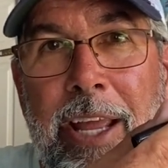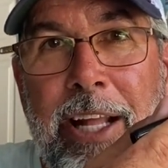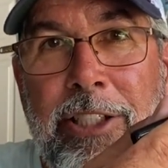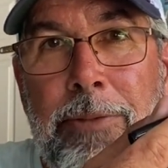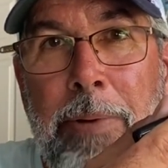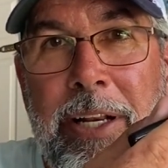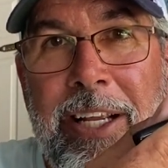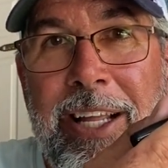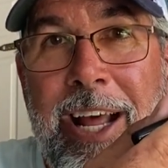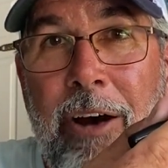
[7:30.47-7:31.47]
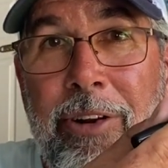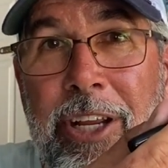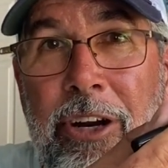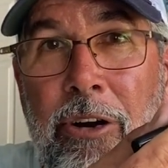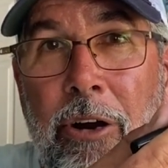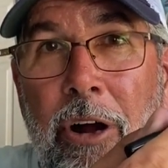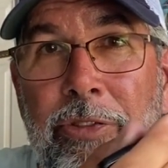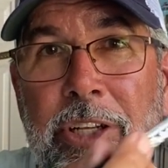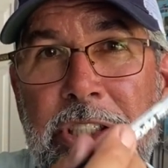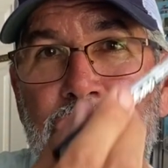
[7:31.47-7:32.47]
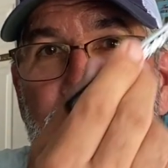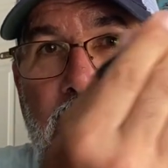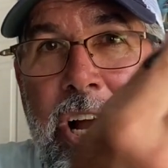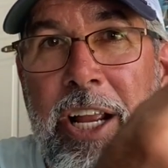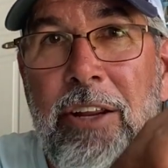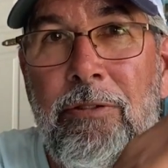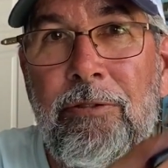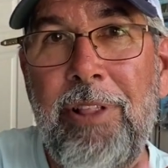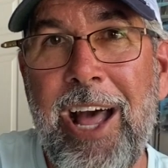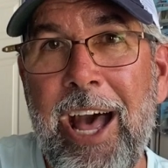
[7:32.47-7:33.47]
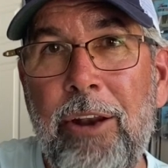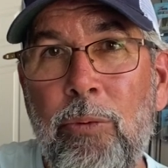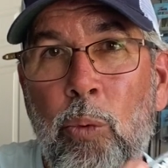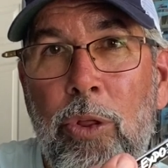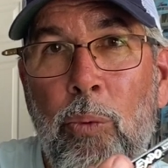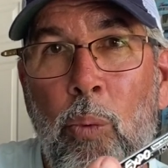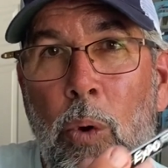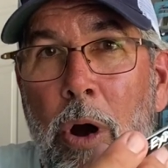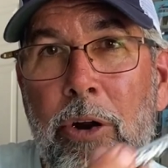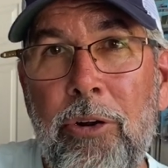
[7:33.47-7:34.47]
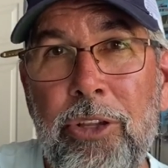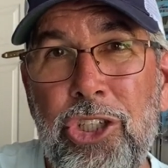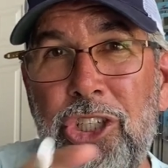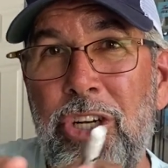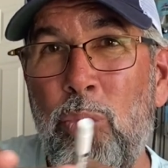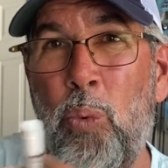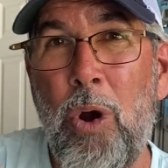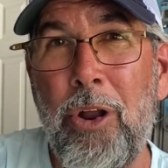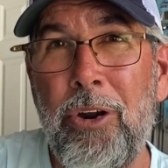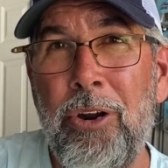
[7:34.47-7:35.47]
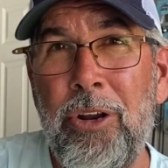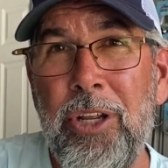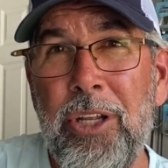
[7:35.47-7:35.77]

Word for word: and spending it out here on this giant flat where the water, the sheet of water